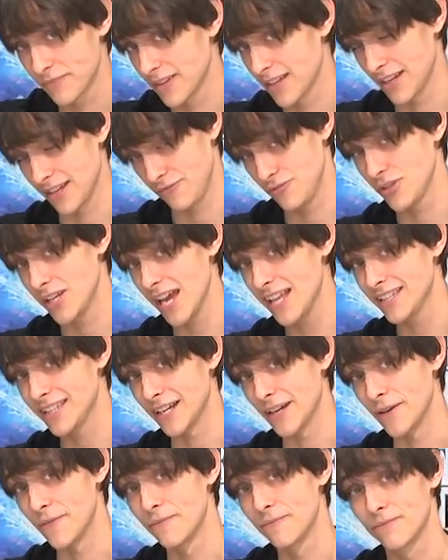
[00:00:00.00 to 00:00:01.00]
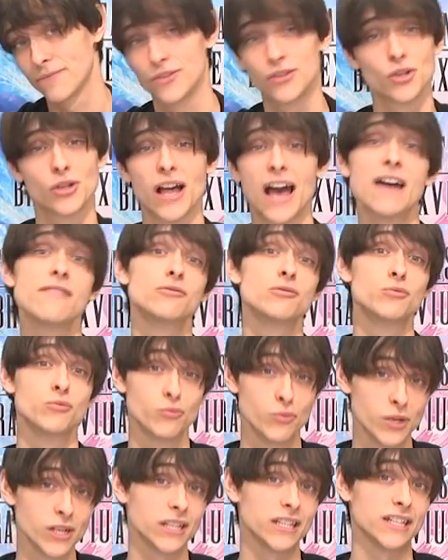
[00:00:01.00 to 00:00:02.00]
If you get there, you'll have a
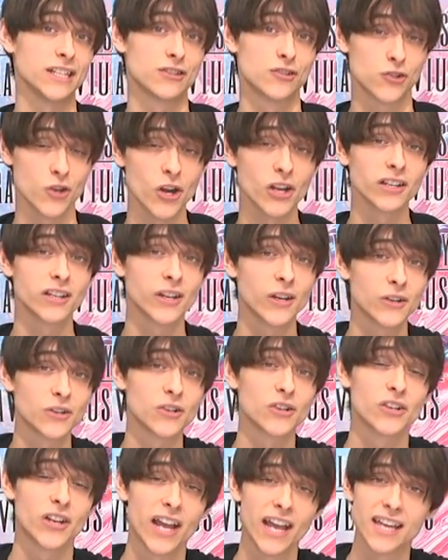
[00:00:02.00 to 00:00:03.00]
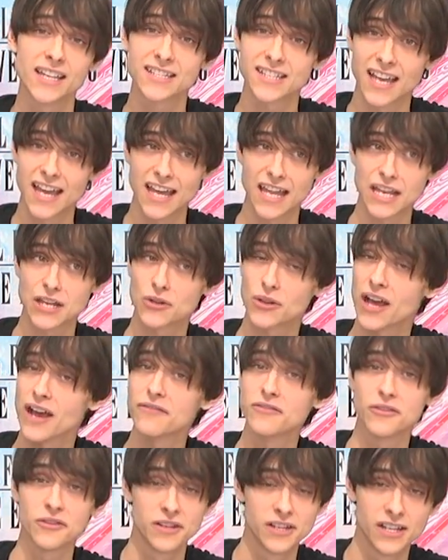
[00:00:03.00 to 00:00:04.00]
really strong character in your hands, and you'll
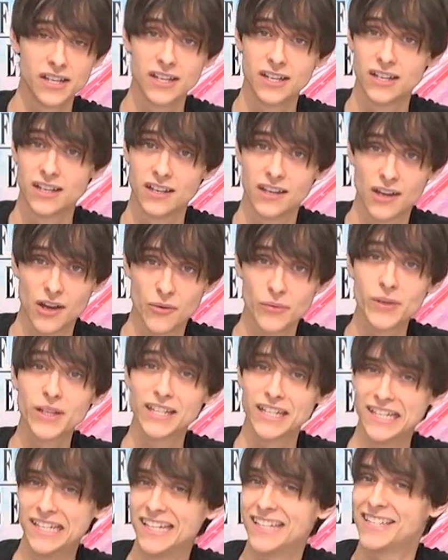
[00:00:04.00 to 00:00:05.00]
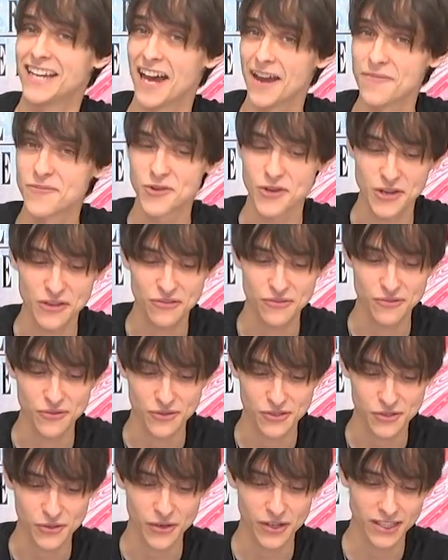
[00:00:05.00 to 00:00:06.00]
have a really easy time going through the
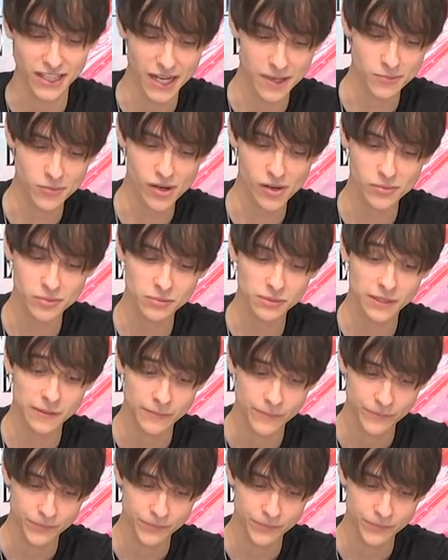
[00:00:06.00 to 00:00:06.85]
storyline probably.